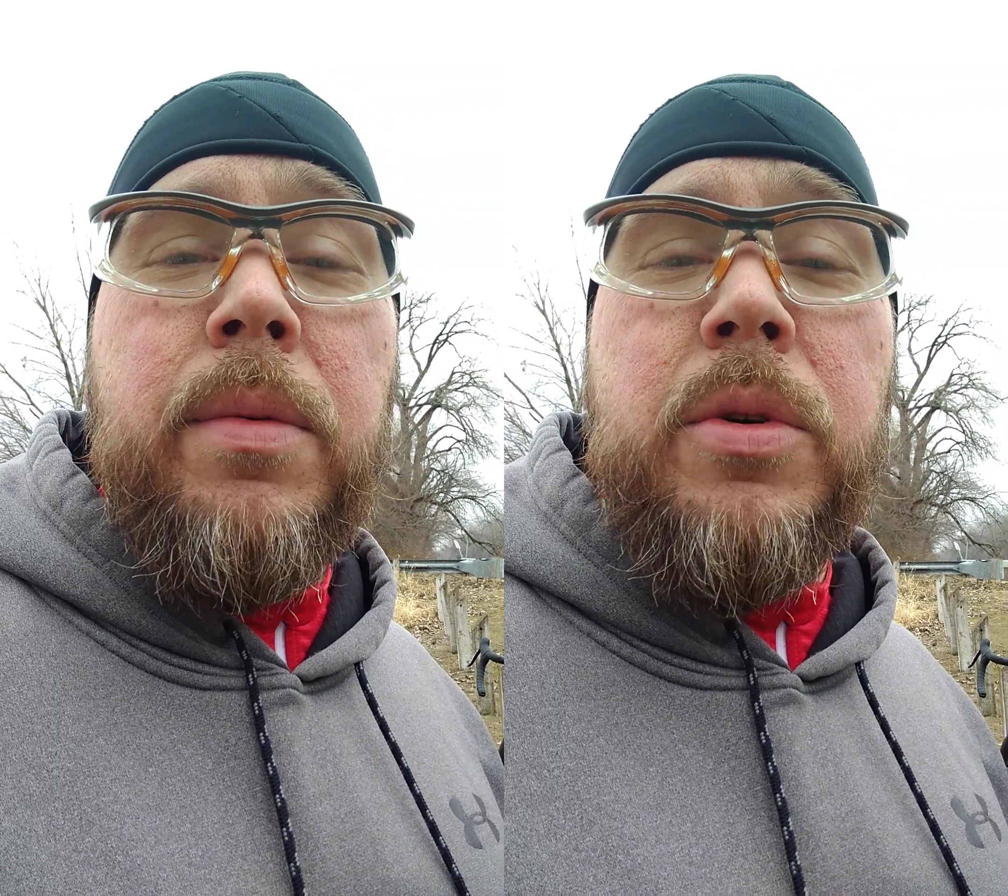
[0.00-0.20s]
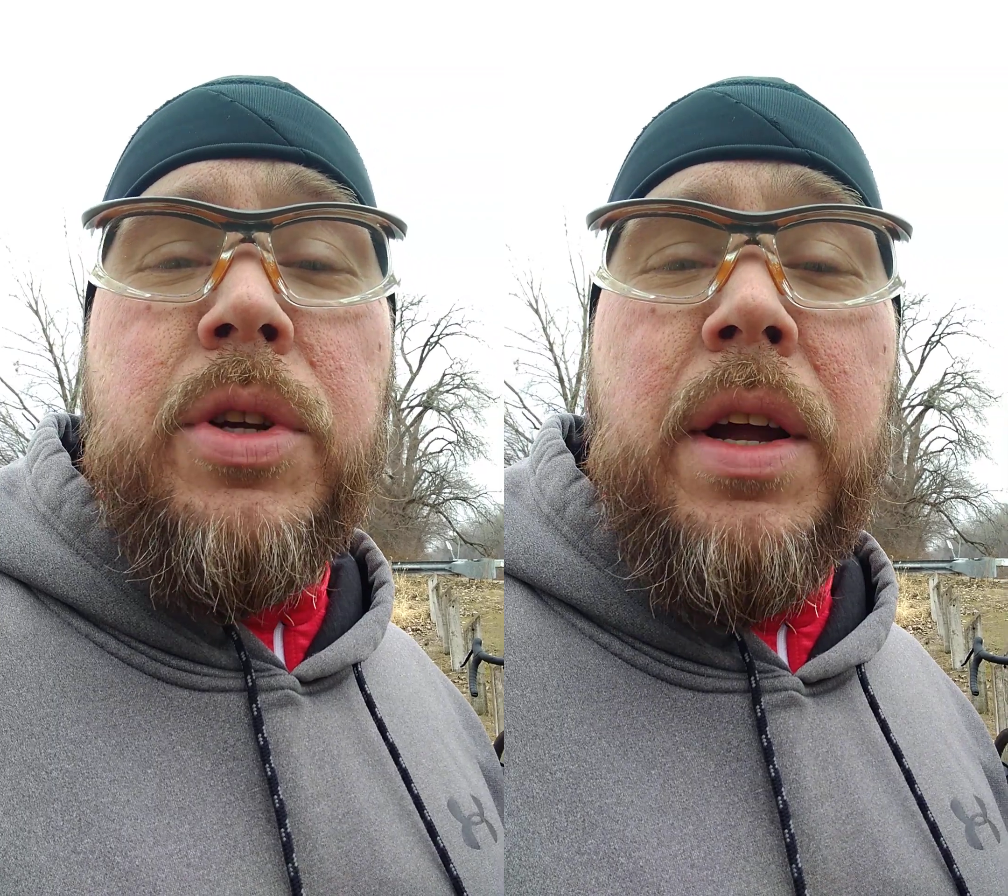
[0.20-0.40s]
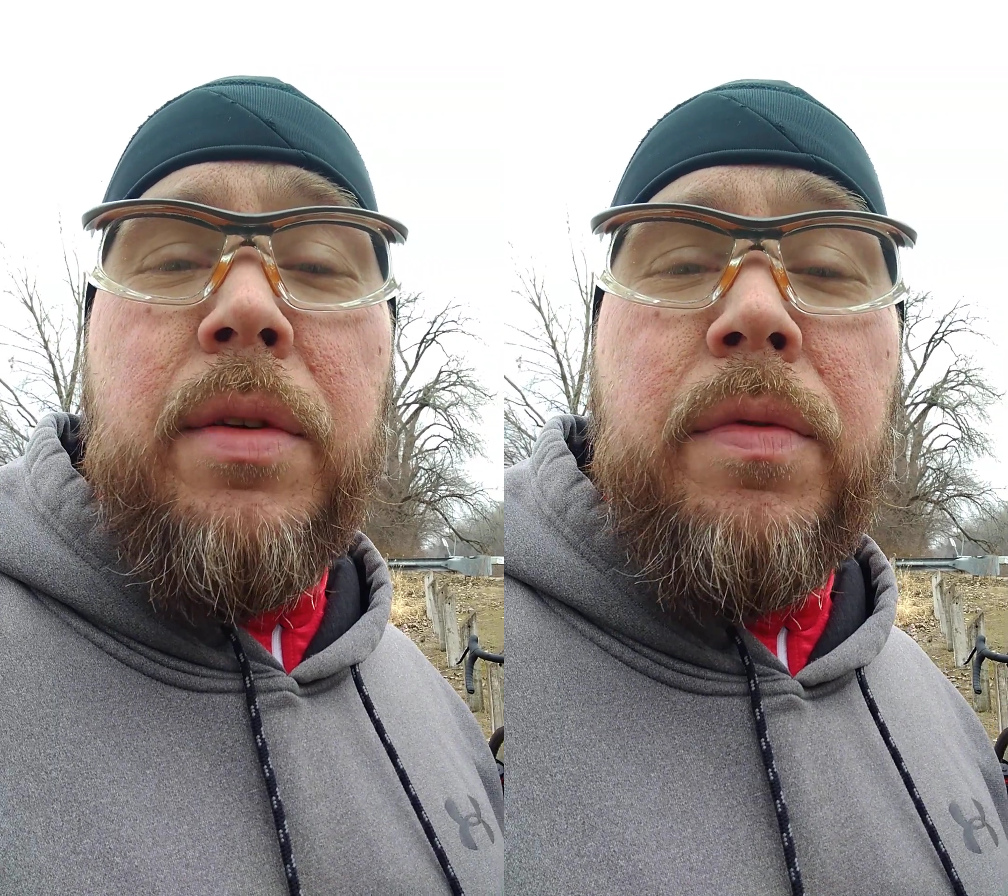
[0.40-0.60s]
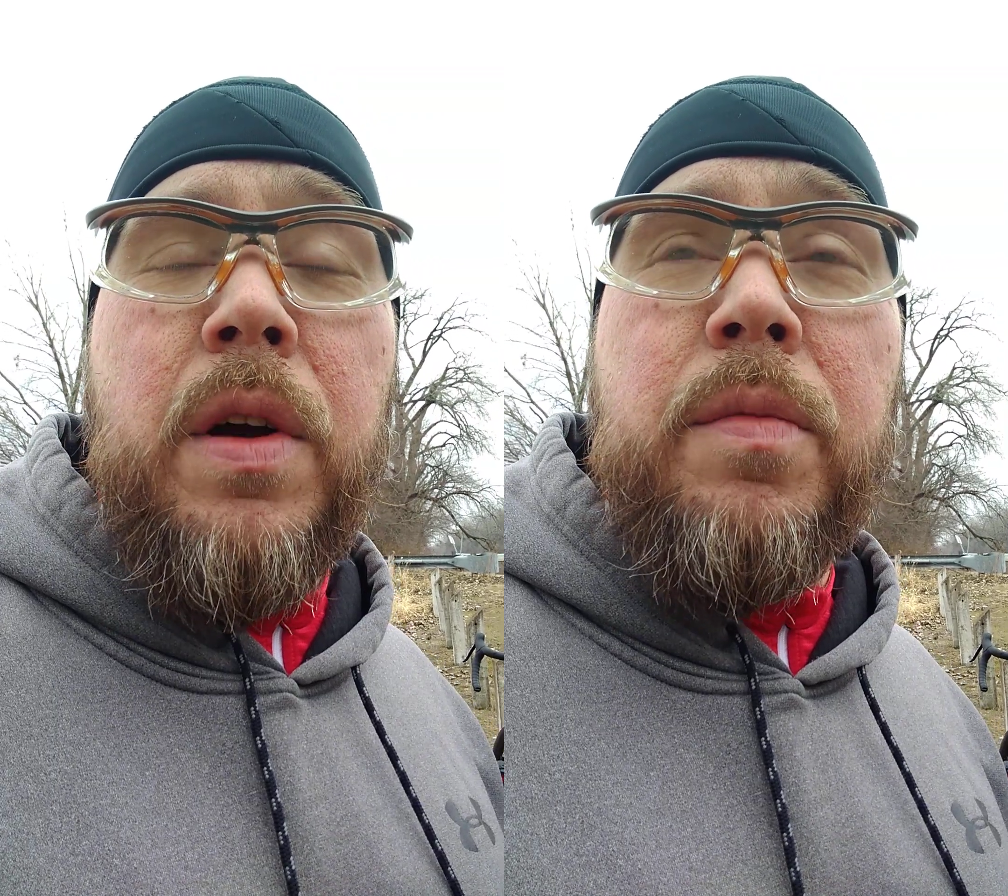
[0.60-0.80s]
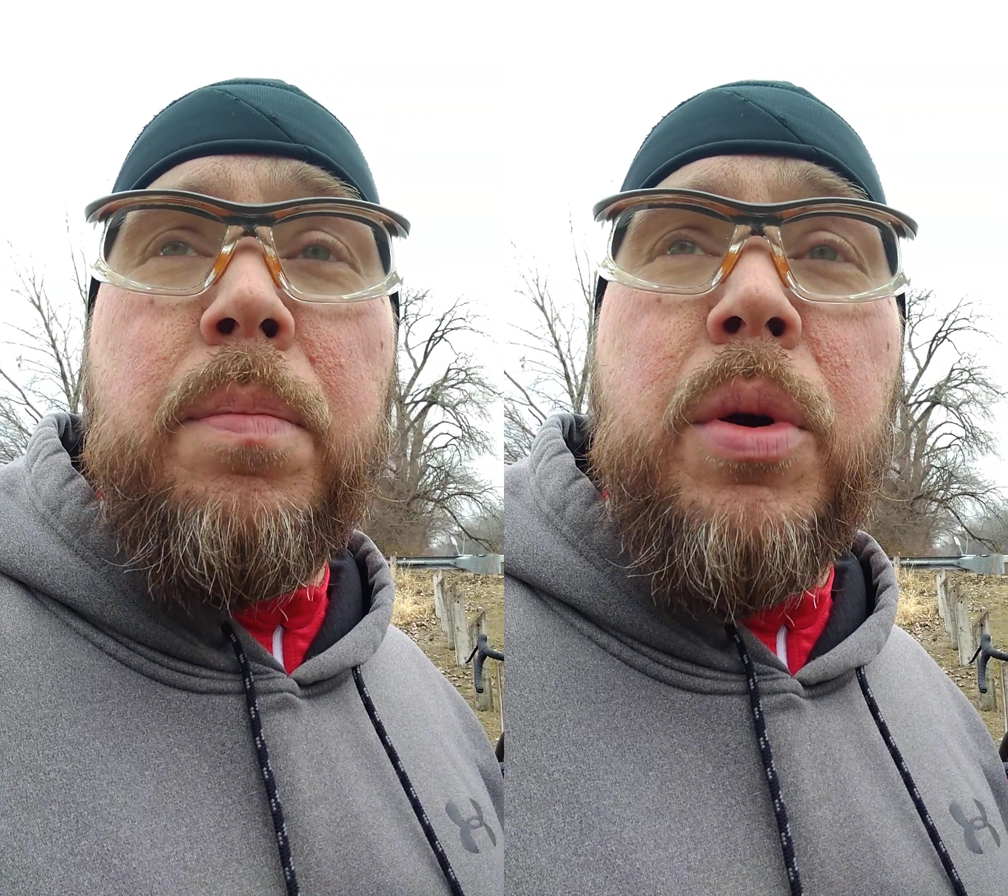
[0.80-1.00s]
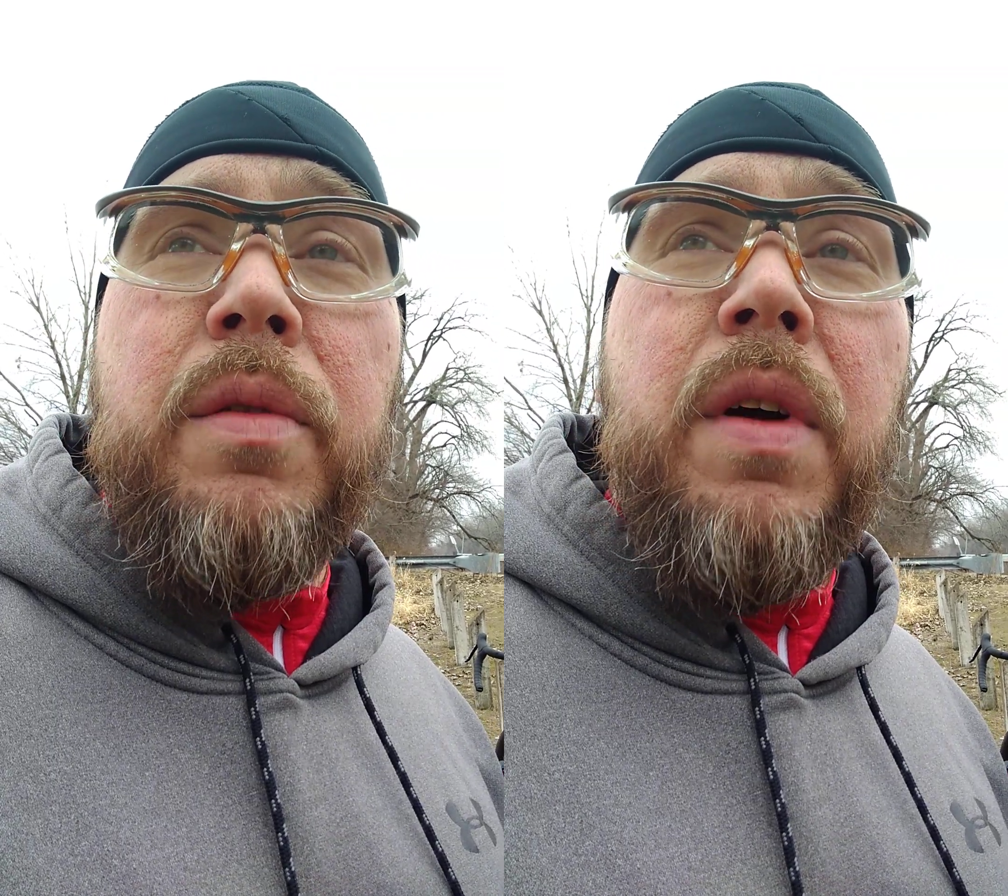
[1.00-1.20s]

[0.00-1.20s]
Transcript: which I found pretty